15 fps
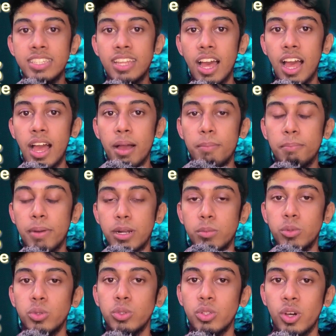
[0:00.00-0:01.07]

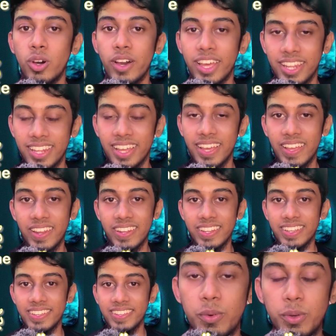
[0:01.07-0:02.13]
Tamarbuta at the
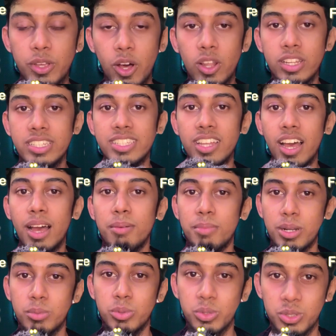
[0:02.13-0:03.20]
end. We call it
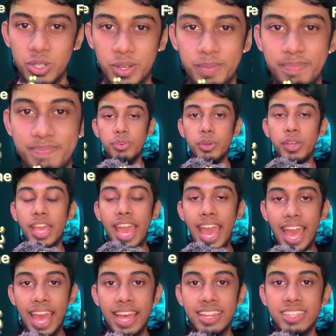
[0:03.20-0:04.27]
Tamarbuta. If we
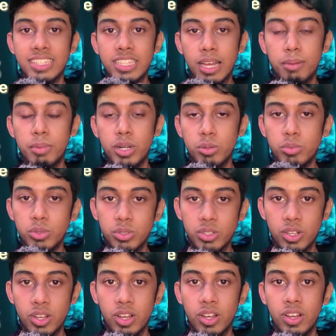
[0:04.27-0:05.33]
add
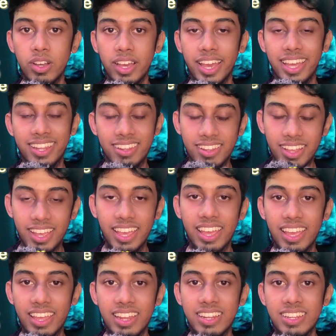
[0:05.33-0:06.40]
Tamarbuta at the
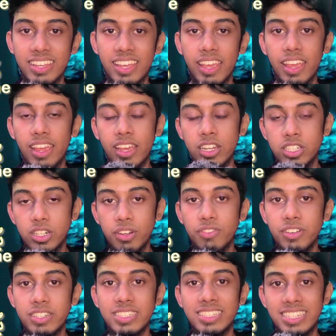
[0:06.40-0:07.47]
end, it
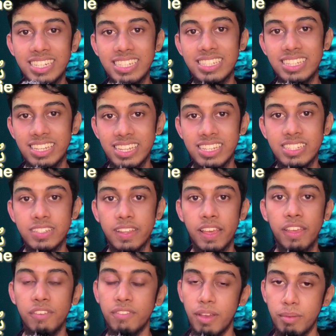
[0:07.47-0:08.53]
refers this is
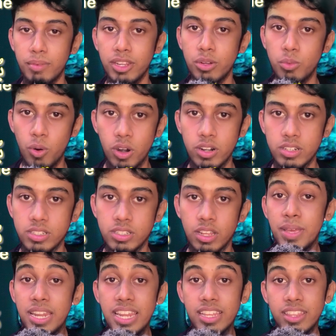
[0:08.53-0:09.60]
a feminine word.
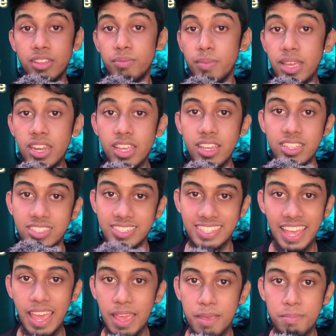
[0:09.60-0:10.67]
The meaning is
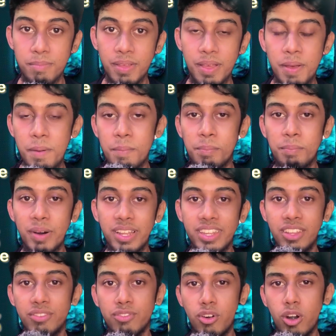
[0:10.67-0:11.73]
same,
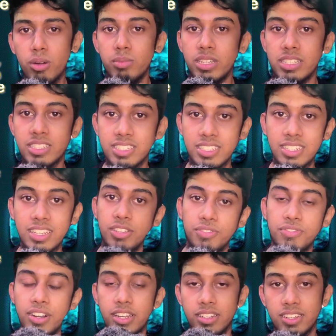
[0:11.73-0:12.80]
but the form is
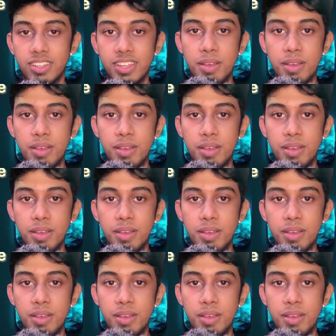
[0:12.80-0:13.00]
different.